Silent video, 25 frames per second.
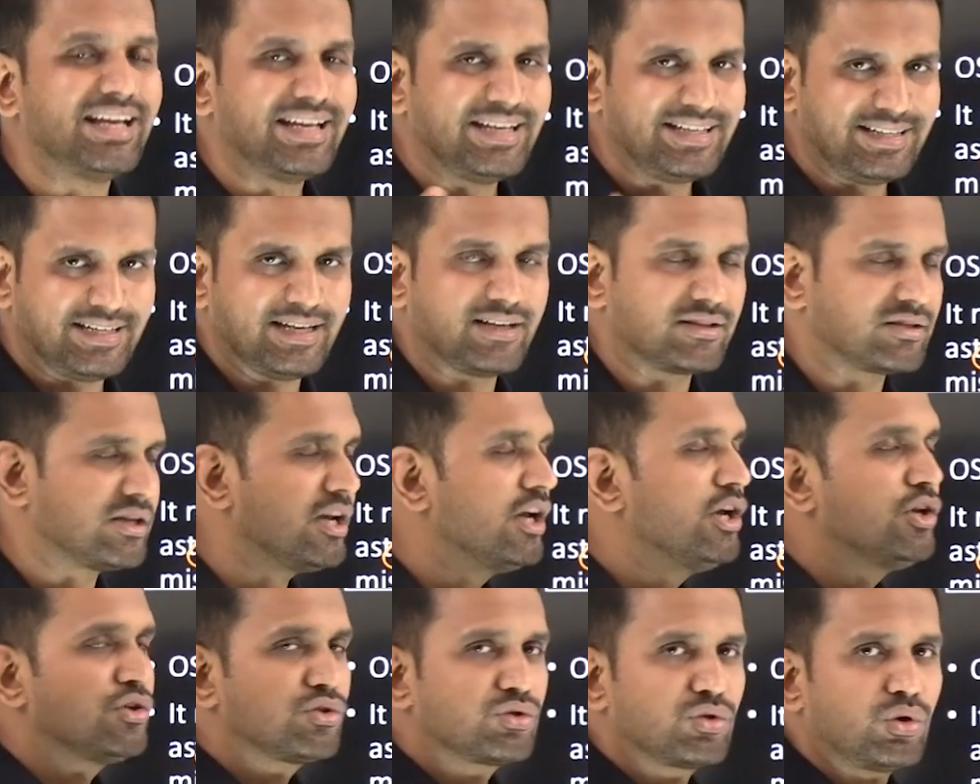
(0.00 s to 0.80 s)
Yes.
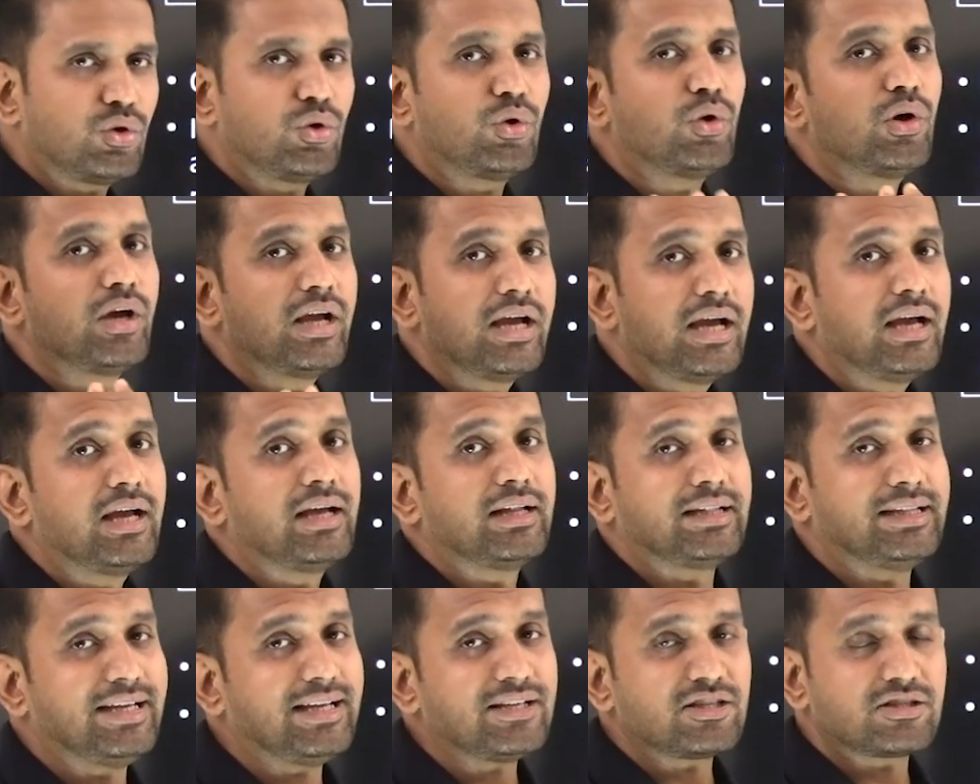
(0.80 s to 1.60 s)
So
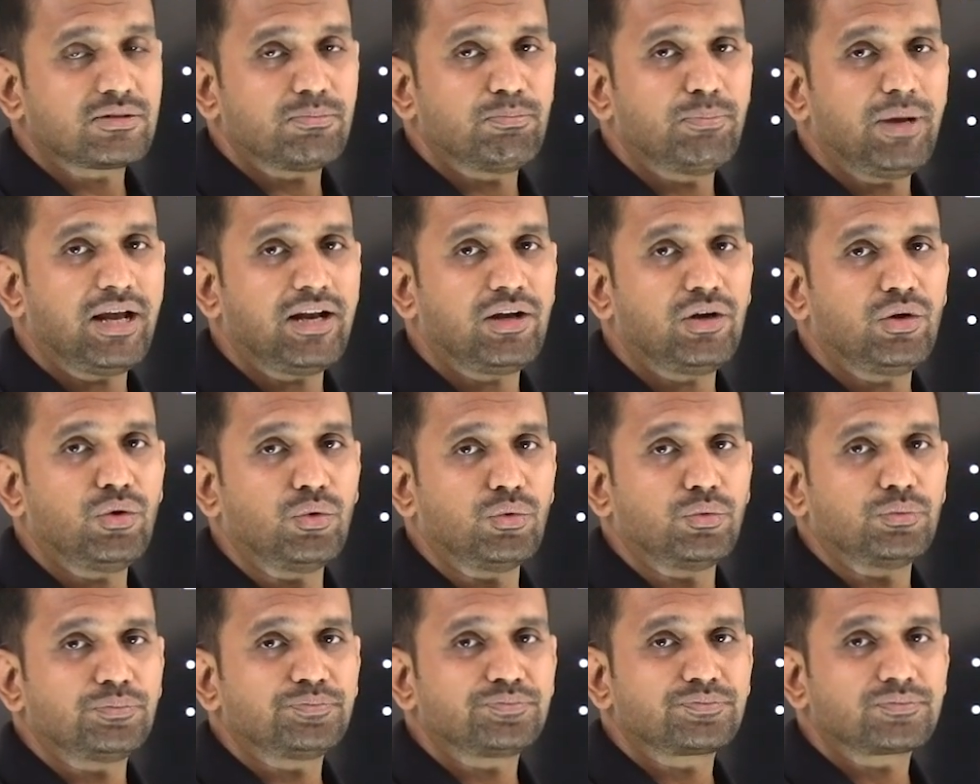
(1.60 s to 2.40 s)
this
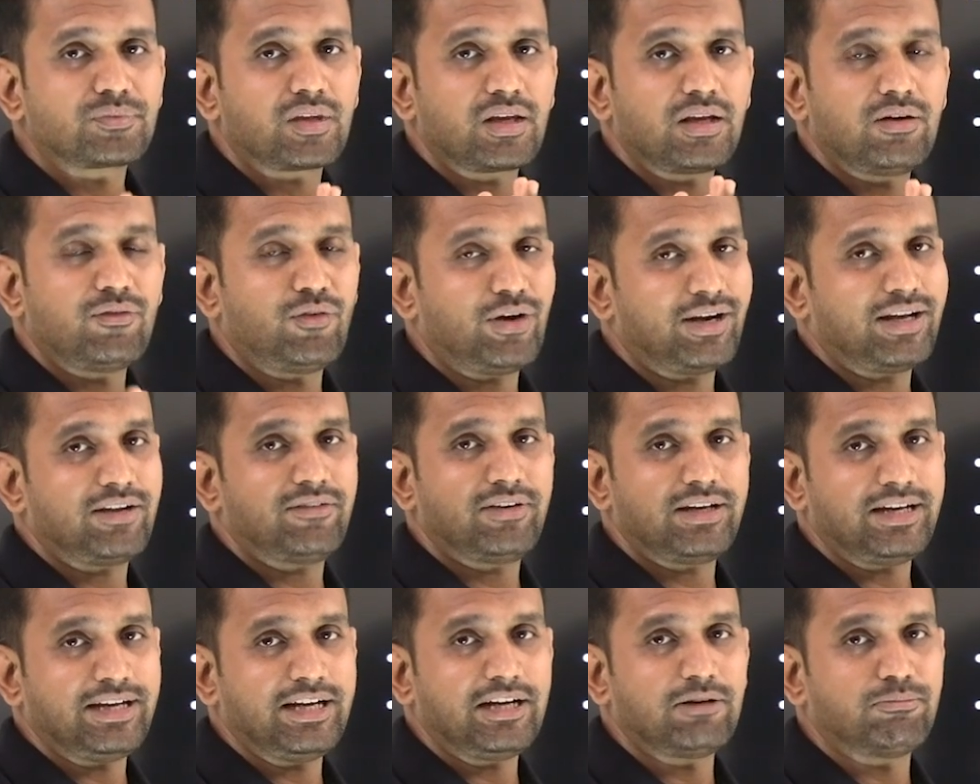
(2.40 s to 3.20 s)
Bennu,
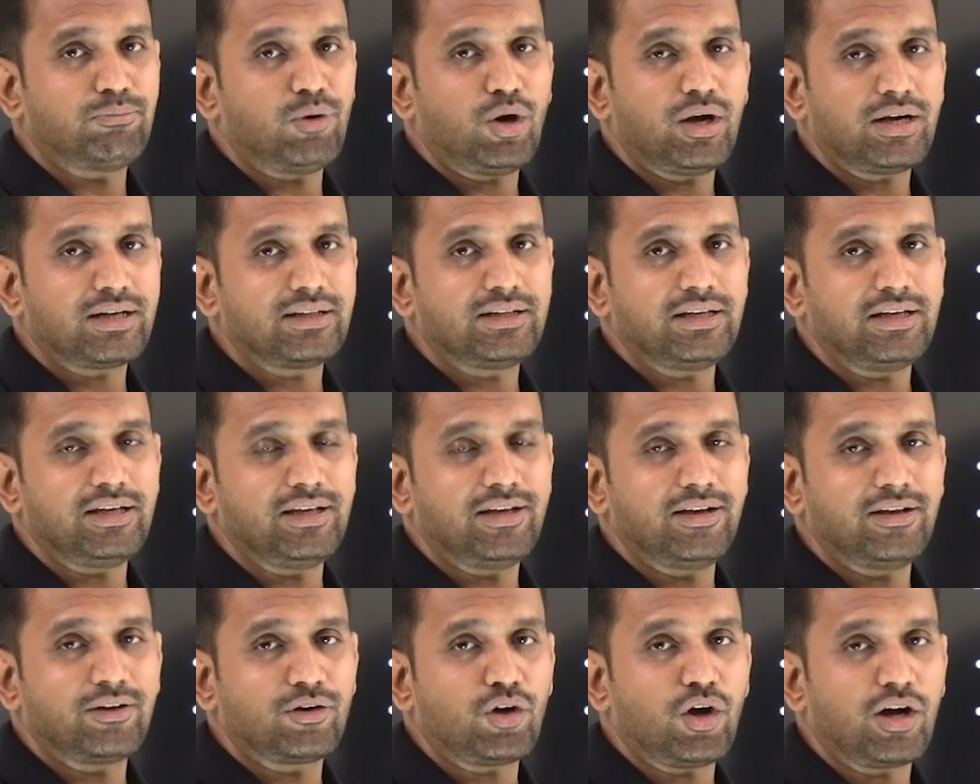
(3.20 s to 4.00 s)
whatever it brought
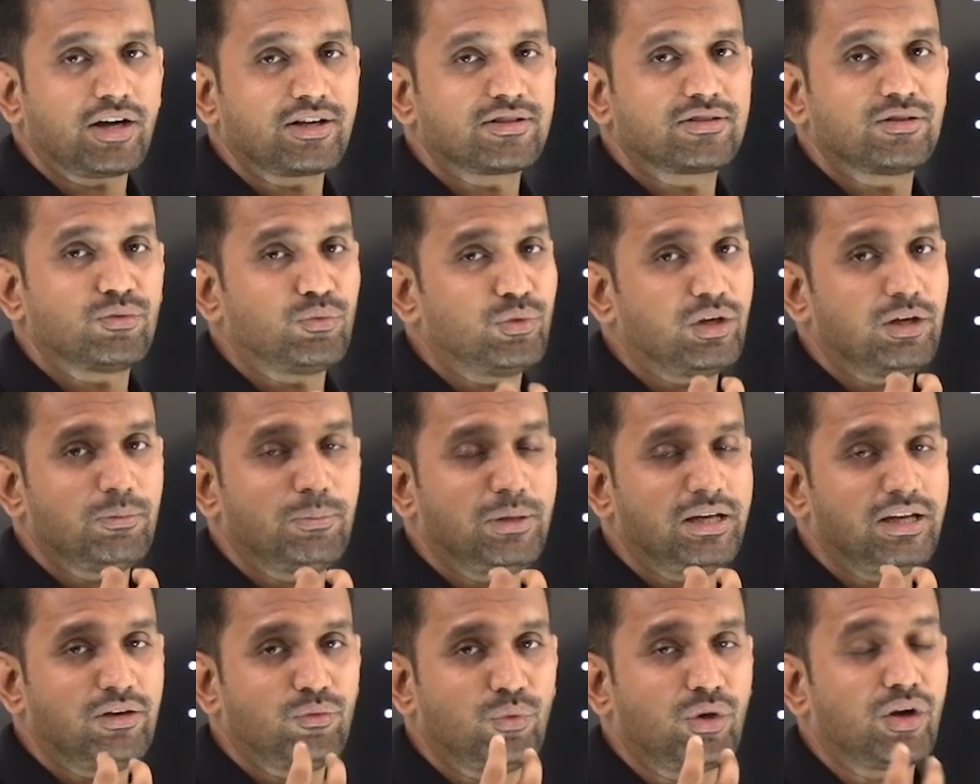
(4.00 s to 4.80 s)
the rocks, will
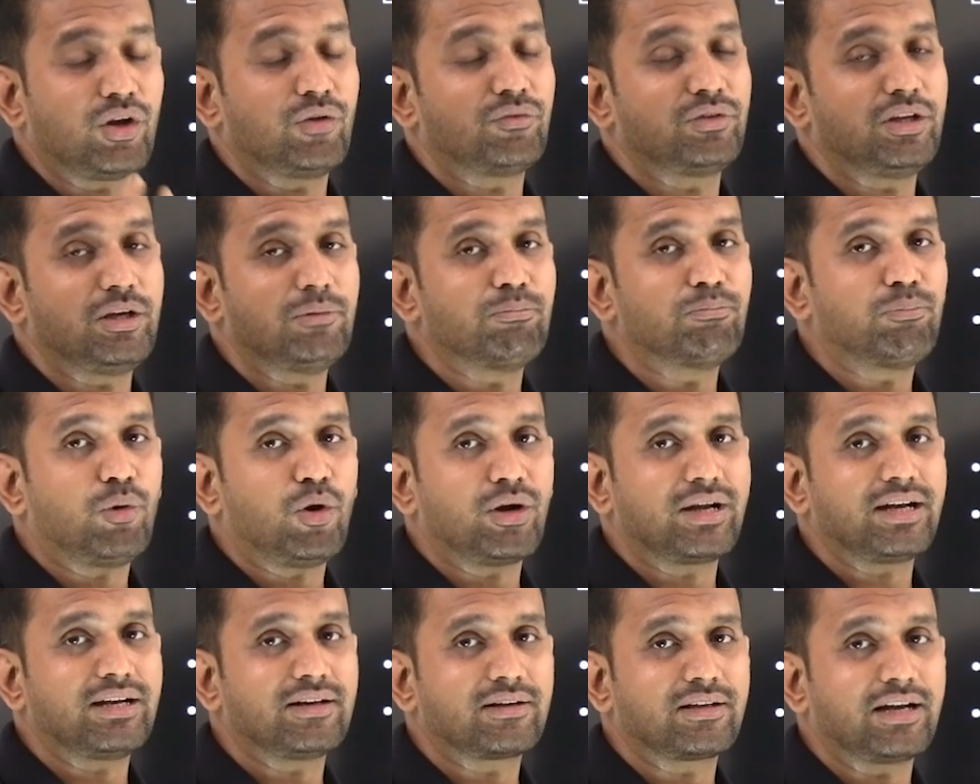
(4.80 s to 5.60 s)
be one of the
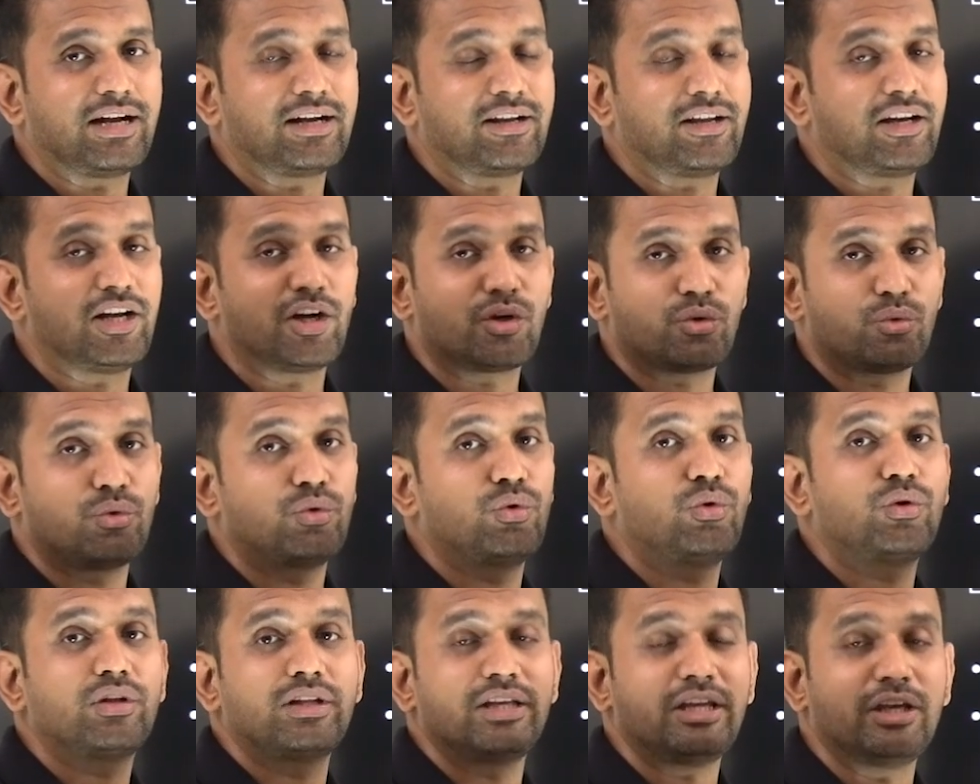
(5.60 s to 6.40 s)
important criteria to
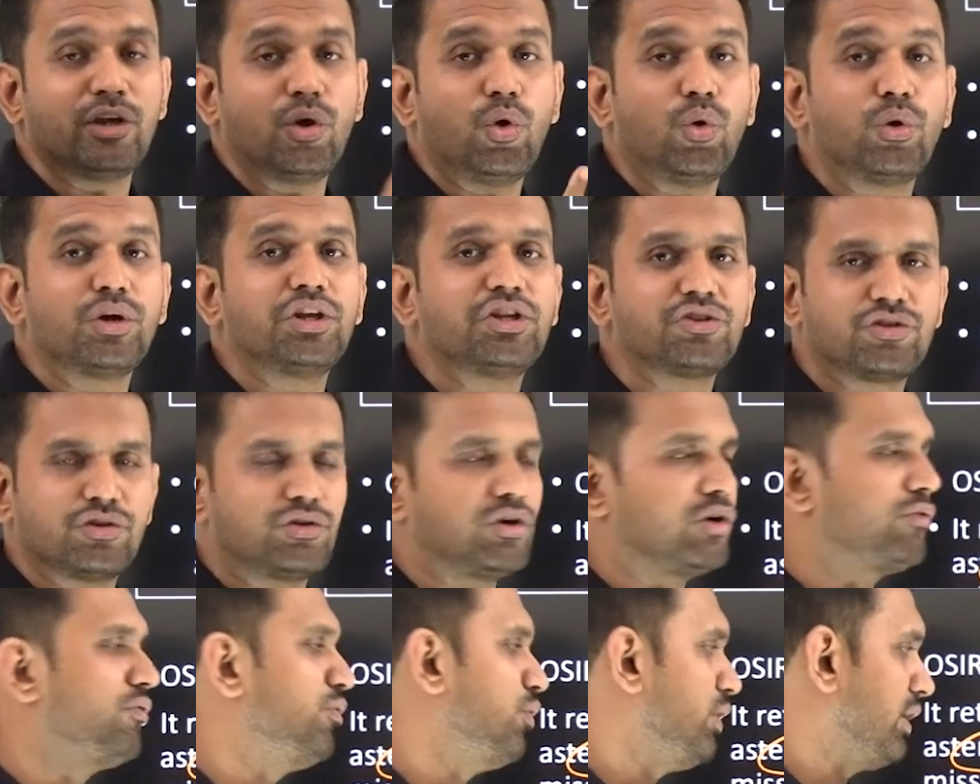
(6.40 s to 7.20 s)
know the origin
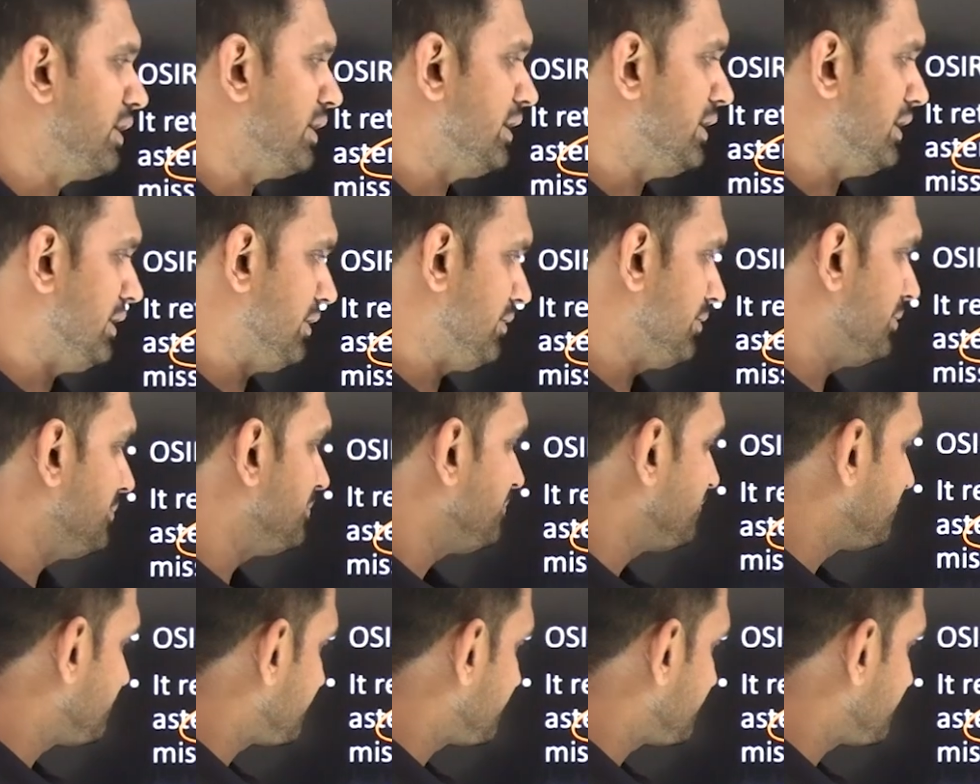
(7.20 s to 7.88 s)
of what? Earth.